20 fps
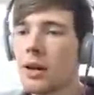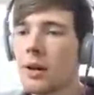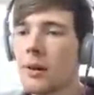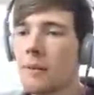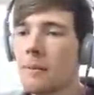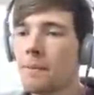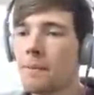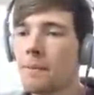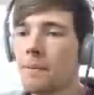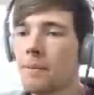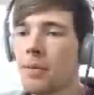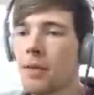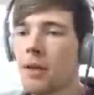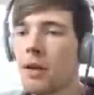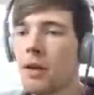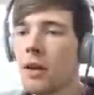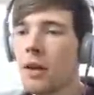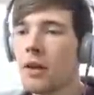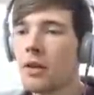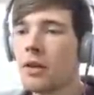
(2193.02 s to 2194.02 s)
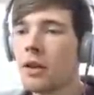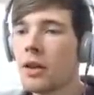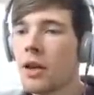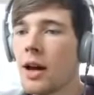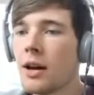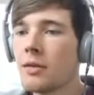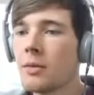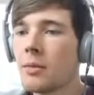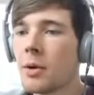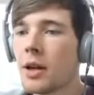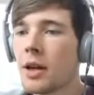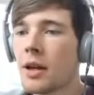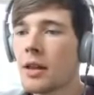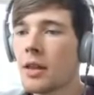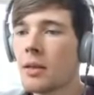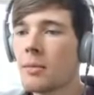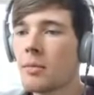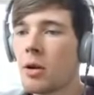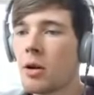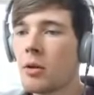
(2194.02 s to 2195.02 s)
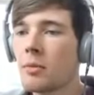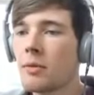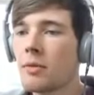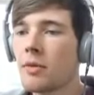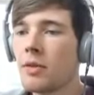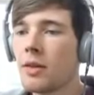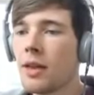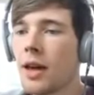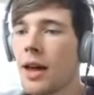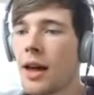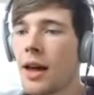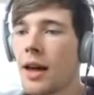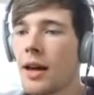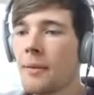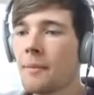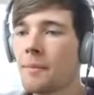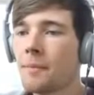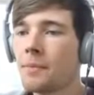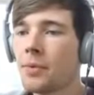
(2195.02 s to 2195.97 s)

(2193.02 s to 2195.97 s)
Um, the lava bucket in the bottom of there.